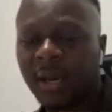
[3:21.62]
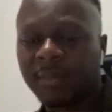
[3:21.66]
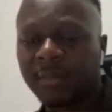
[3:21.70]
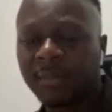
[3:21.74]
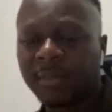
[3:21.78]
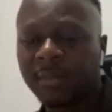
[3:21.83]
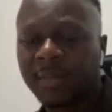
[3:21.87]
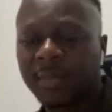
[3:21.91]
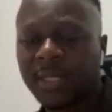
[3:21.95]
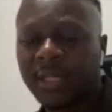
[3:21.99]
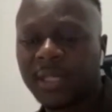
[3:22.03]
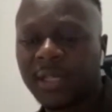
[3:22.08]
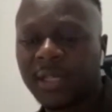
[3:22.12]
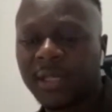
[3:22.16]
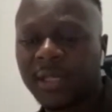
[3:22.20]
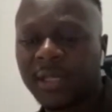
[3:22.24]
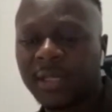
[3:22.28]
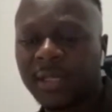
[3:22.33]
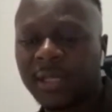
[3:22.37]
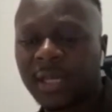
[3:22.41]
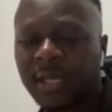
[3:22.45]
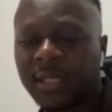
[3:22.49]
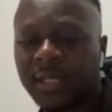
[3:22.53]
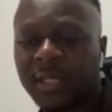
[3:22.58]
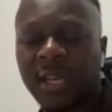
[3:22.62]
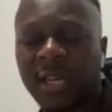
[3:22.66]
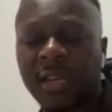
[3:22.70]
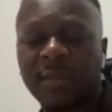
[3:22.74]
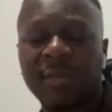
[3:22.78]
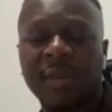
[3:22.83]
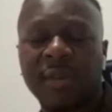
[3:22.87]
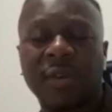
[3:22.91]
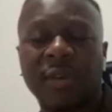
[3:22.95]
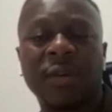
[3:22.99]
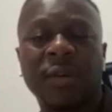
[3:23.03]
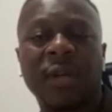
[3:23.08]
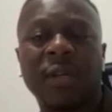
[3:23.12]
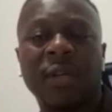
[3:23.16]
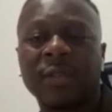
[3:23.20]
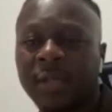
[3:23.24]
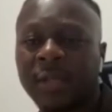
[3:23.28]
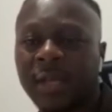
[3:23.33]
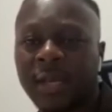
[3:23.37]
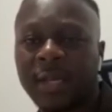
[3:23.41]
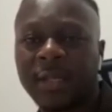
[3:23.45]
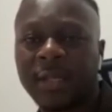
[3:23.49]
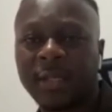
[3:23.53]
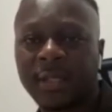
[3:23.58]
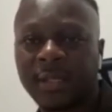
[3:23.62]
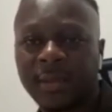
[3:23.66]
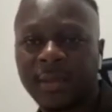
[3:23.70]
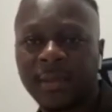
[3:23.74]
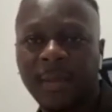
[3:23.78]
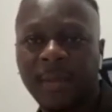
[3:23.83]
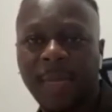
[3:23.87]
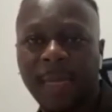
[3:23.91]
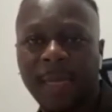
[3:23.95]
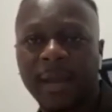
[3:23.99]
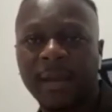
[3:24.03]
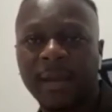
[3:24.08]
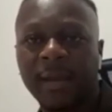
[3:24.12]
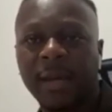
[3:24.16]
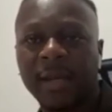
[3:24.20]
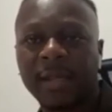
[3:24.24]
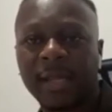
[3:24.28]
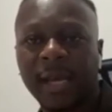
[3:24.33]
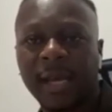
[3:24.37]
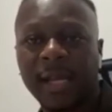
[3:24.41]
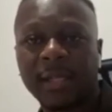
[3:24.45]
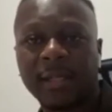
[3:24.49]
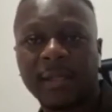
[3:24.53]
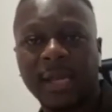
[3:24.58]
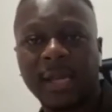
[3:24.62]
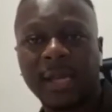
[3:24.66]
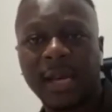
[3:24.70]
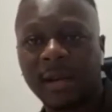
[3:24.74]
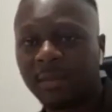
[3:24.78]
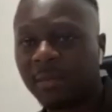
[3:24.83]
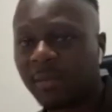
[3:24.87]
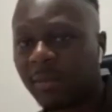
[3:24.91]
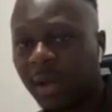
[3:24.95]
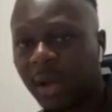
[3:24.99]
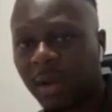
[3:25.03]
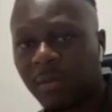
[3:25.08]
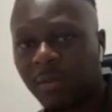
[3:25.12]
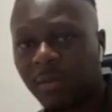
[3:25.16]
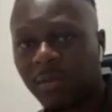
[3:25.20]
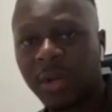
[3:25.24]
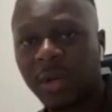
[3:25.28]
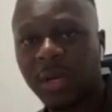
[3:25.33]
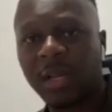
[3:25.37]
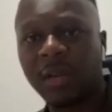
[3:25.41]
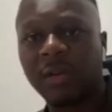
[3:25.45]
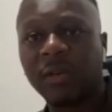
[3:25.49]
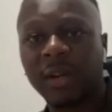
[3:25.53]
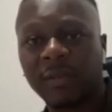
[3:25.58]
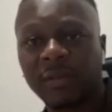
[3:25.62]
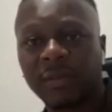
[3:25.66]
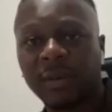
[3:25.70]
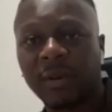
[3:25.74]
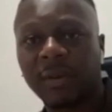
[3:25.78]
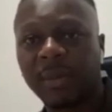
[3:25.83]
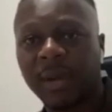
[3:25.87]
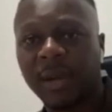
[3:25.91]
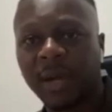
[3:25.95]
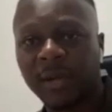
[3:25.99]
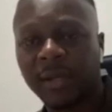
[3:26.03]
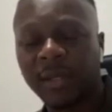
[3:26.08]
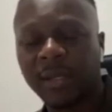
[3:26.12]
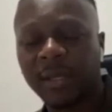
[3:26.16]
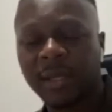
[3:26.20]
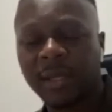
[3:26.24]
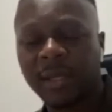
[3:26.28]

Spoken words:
see is she gave me a good education, and that I'm really grateful about,